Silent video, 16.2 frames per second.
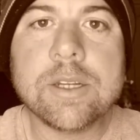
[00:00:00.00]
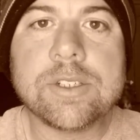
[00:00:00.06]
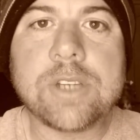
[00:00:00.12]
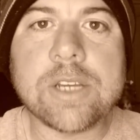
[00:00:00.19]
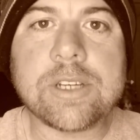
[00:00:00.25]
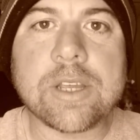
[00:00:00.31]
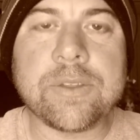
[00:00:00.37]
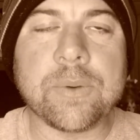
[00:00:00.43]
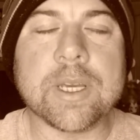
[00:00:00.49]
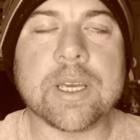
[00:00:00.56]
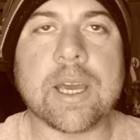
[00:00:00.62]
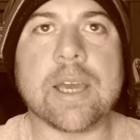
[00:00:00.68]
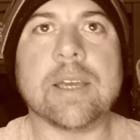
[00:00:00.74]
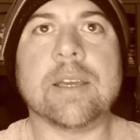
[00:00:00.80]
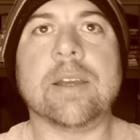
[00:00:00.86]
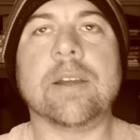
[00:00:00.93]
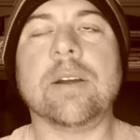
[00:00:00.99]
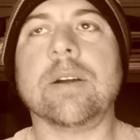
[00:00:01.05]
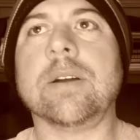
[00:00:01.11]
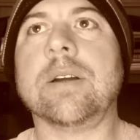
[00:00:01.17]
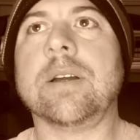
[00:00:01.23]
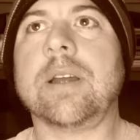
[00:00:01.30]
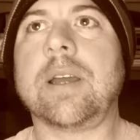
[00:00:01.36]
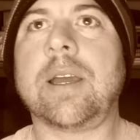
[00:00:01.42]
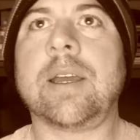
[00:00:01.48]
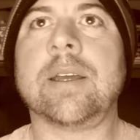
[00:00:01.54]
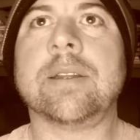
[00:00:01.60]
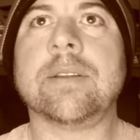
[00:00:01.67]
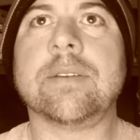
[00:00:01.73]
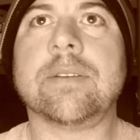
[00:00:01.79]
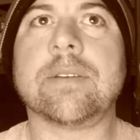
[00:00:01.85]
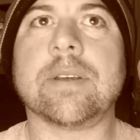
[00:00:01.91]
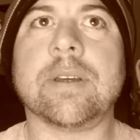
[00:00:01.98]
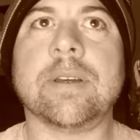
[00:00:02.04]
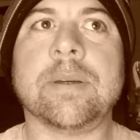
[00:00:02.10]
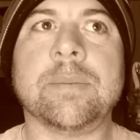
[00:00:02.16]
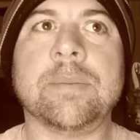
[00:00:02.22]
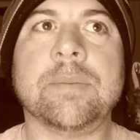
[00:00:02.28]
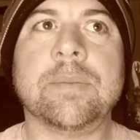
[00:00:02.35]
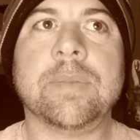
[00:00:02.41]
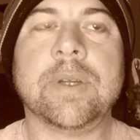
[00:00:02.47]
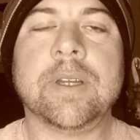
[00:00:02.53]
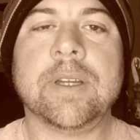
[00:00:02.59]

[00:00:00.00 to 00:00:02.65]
JJ3K here, and um,